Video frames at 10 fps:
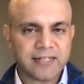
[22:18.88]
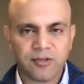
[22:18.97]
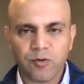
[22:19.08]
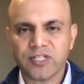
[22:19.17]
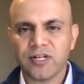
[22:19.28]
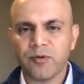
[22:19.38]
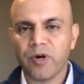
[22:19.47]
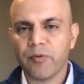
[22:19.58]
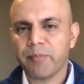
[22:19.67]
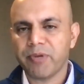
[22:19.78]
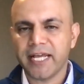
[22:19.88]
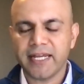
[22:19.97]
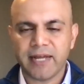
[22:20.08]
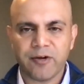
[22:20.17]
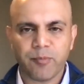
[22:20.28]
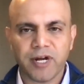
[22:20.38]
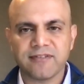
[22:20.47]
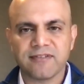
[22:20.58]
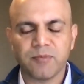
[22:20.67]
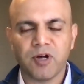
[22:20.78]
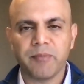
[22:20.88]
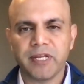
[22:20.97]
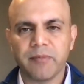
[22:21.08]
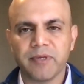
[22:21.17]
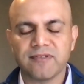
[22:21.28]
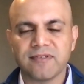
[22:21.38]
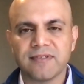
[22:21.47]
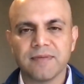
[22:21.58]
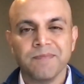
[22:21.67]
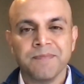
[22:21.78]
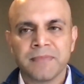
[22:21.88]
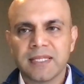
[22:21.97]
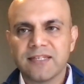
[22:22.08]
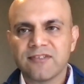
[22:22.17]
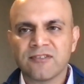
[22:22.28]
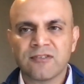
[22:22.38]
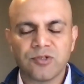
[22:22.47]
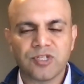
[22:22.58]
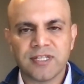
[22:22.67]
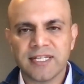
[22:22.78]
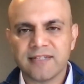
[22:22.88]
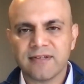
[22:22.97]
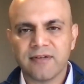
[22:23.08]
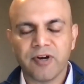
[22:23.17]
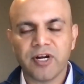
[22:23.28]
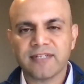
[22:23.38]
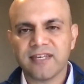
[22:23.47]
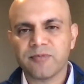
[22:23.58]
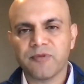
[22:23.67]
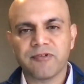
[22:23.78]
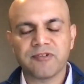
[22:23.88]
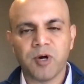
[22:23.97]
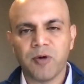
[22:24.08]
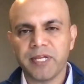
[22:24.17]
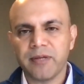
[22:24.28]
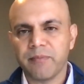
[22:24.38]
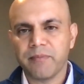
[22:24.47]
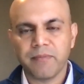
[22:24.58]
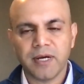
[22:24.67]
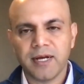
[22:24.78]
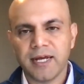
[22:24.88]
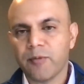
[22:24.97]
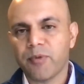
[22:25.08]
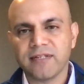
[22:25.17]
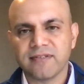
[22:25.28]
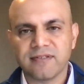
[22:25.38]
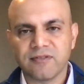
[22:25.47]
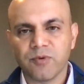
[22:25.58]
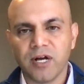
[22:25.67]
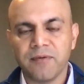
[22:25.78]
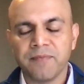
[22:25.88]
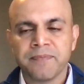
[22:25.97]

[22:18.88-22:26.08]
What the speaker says: to the question on where we play enterprise and small, medium businesses, this is a solution that's very accessible for small, medium enterprises as well.